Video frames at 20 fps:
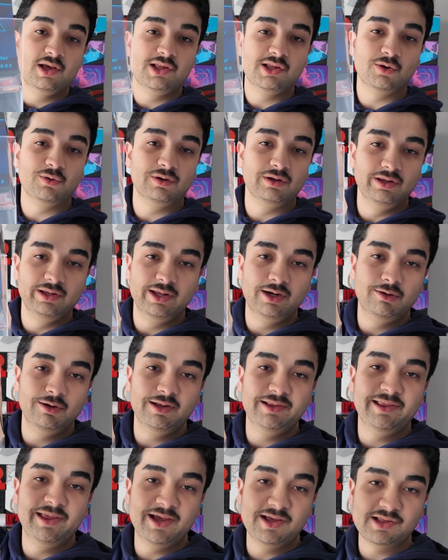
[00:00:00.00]
So it
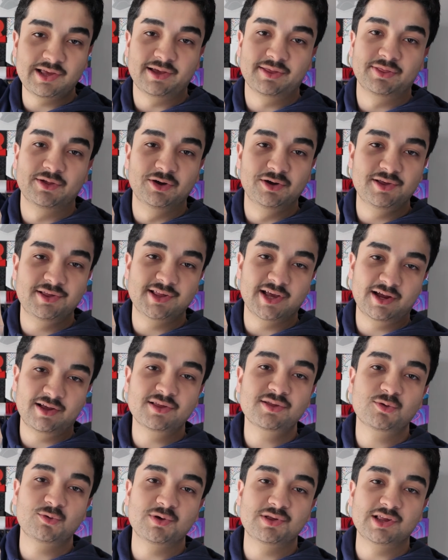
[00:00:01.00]
literally takes like 30
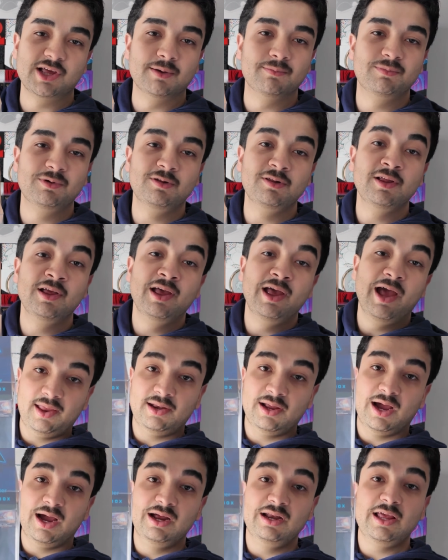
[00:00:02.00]
seconds to assemble,
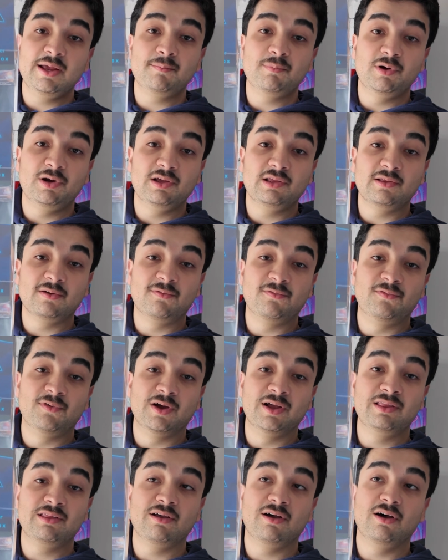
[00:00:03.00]
and I like putting the
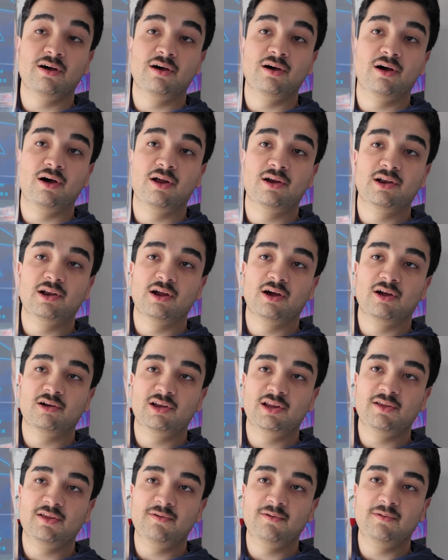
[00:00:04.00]
front on
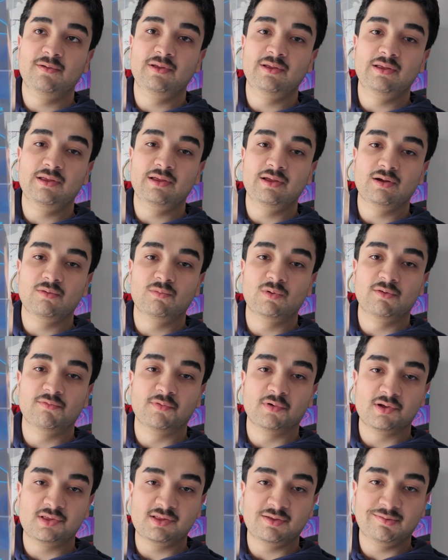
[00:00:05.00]
the
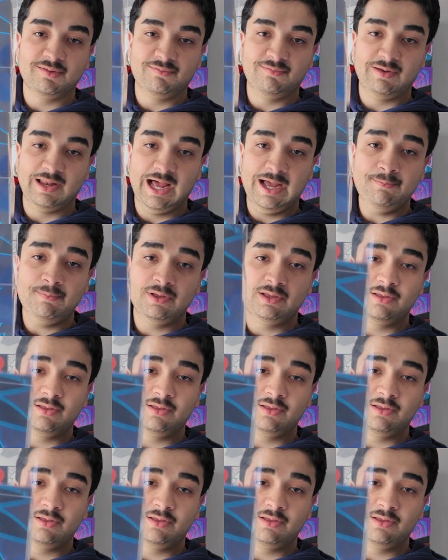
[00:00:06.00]
reverse of the flap.